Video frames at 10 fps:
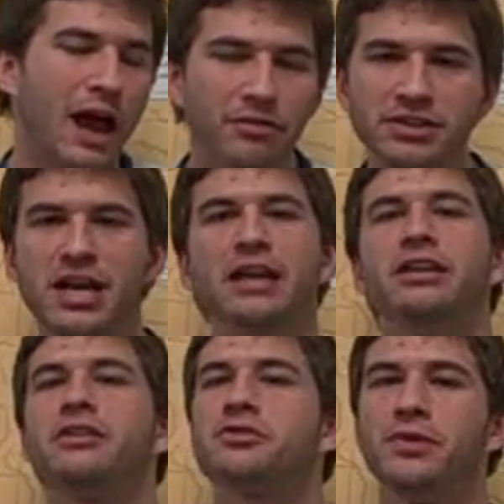every
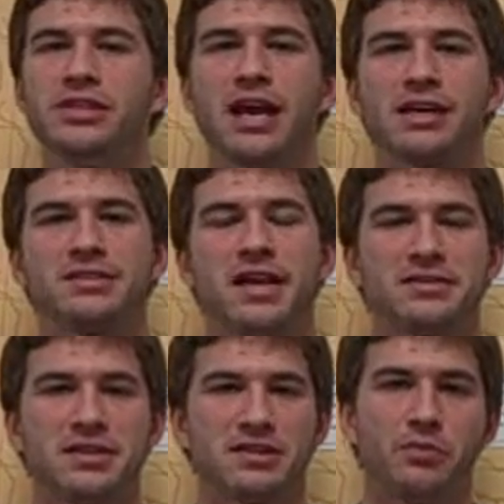10 years, we take a
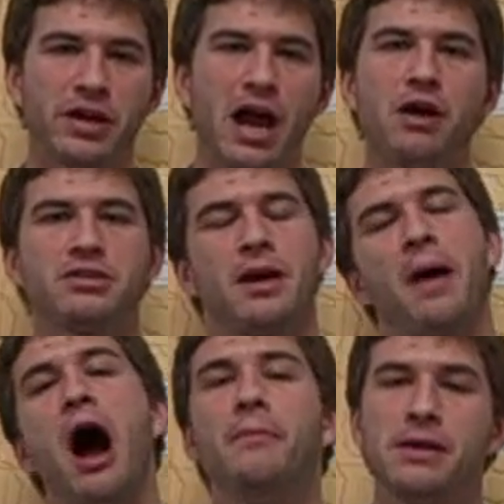census and we count
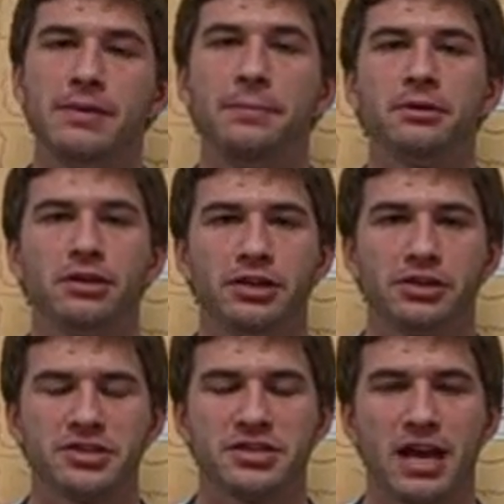up how many people are in
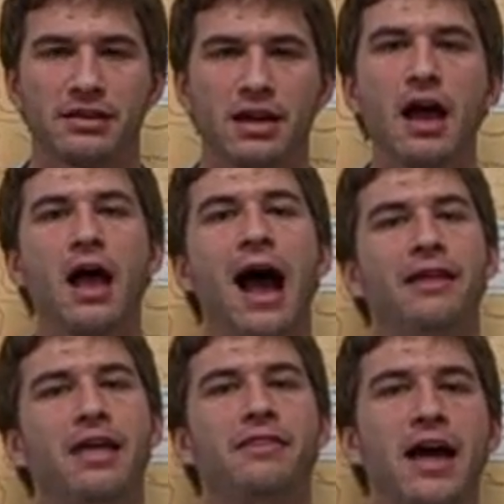your state.
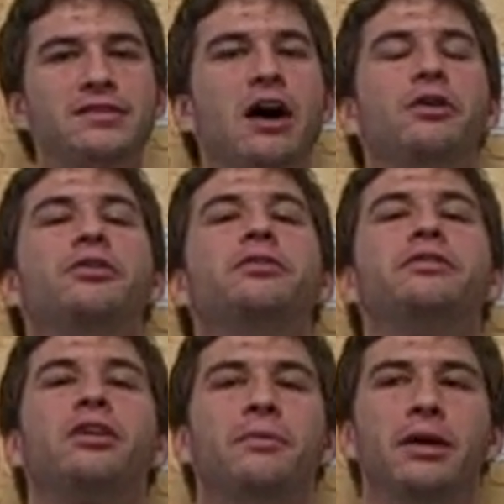And then that's how you
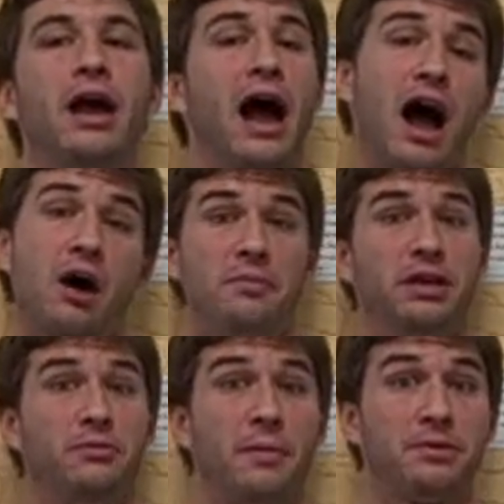determine how
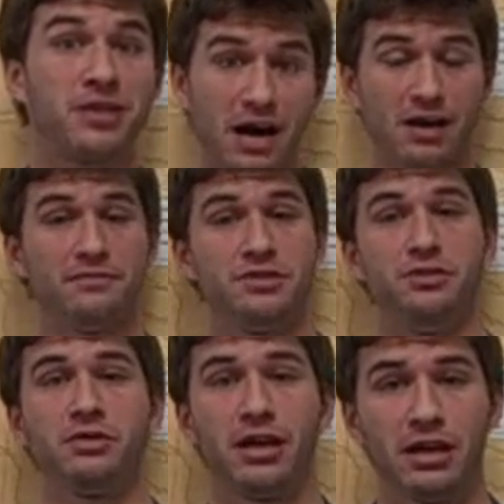many representatives
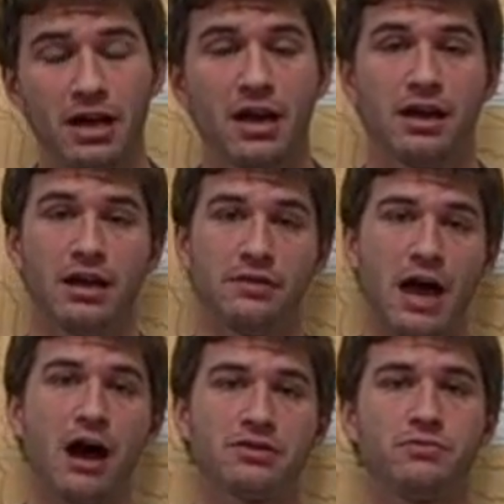you get in
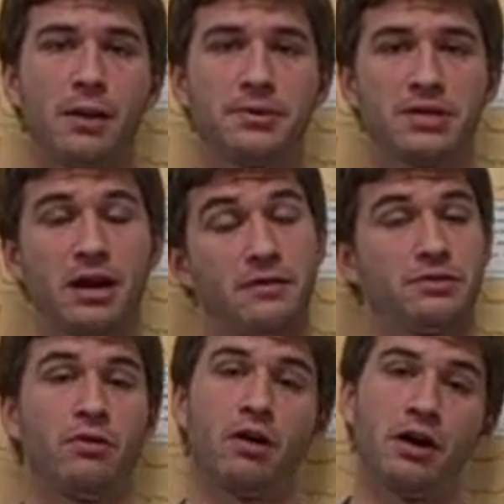the House of
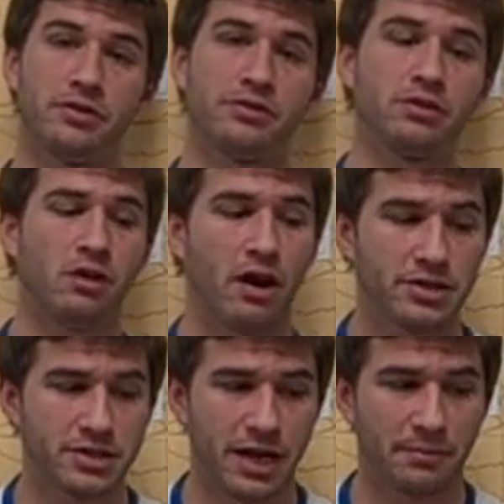Representatives or under the
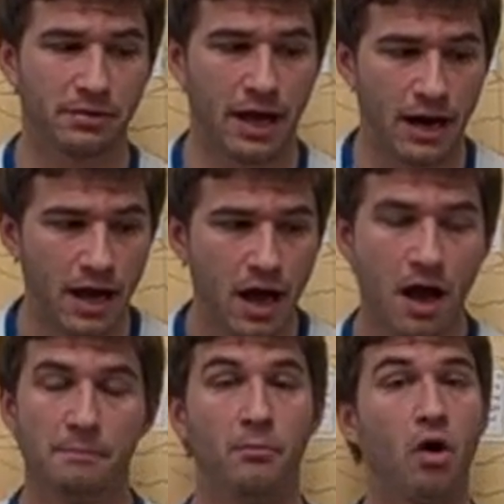large state plan.
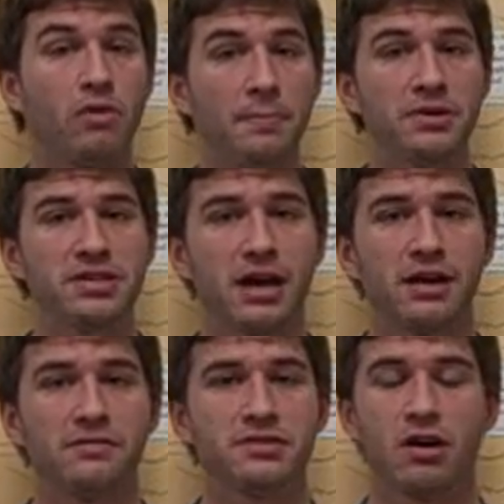More
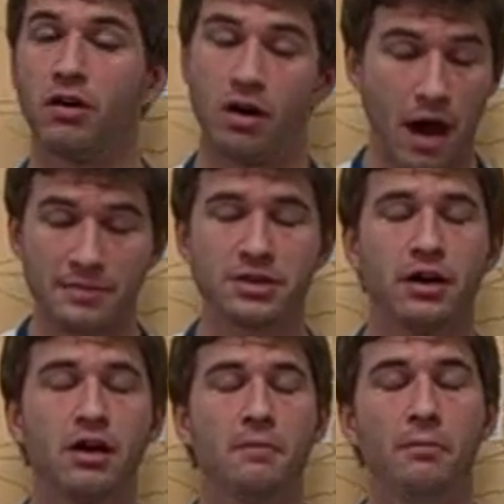representatives, or I'm
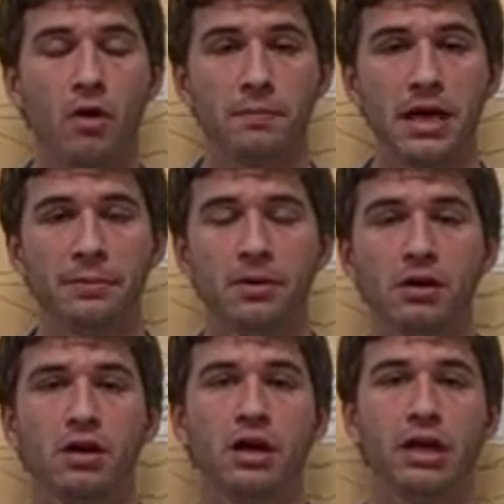sorry, more
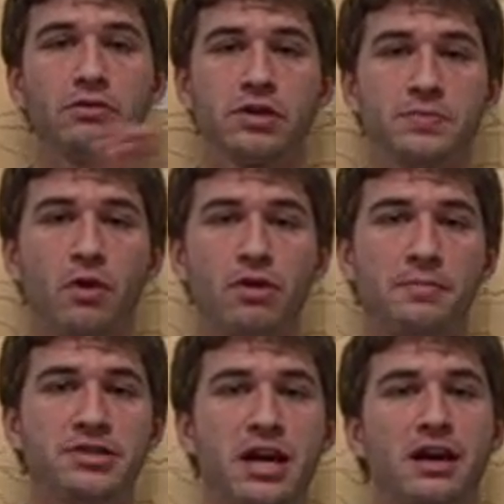people equals more
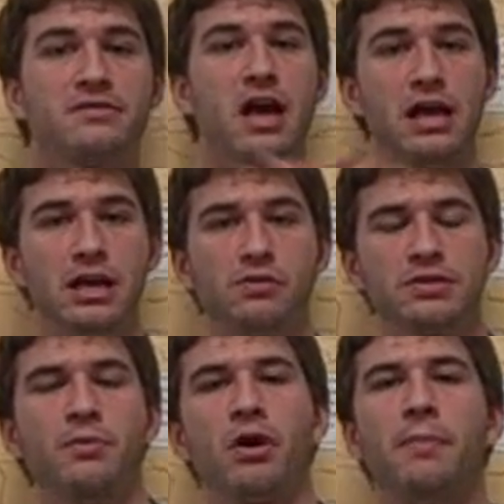representatives
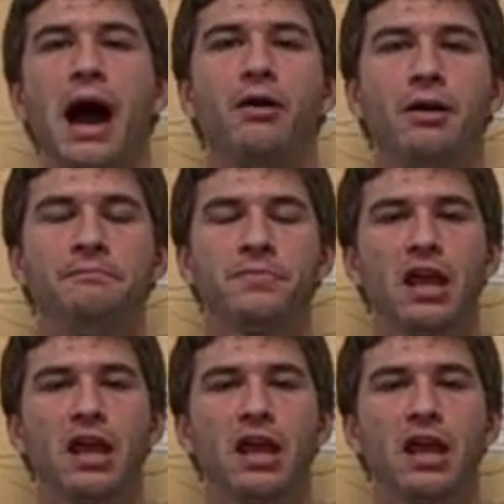equals more power.